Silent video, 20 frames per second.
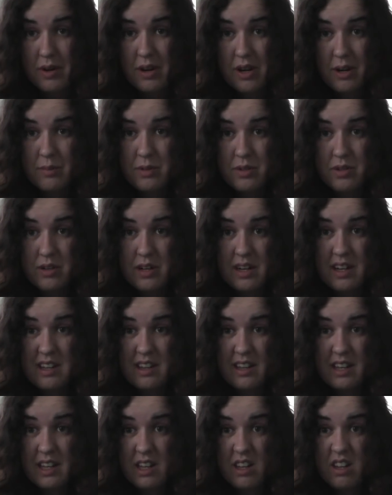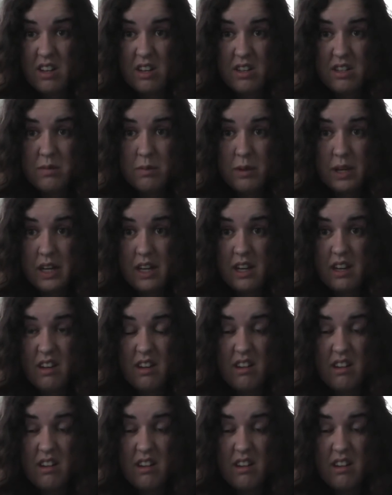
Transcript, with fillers: on Elm Street, I think, last week,